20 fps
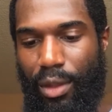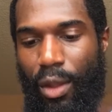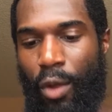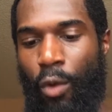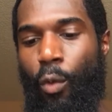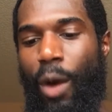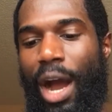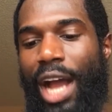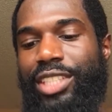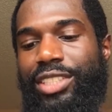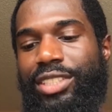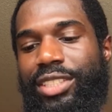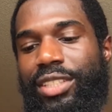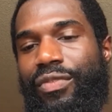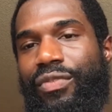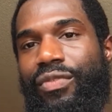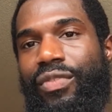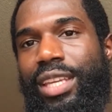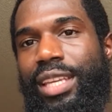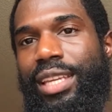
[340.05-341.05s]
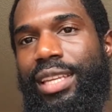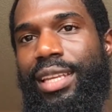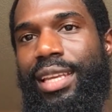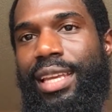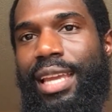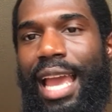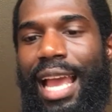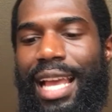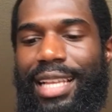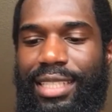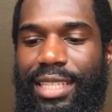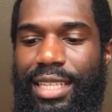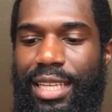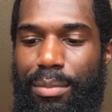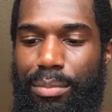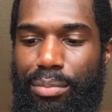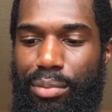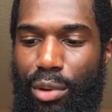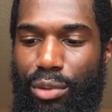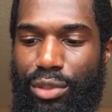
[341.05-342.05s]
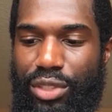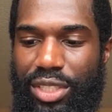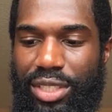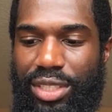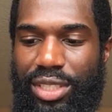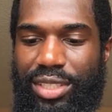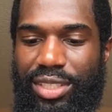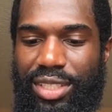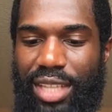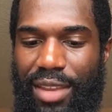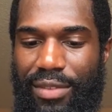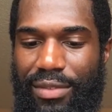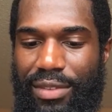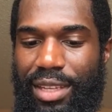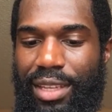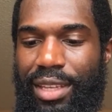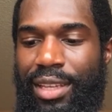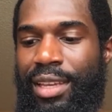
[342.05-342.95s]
Watch the feet as he approaches the safety.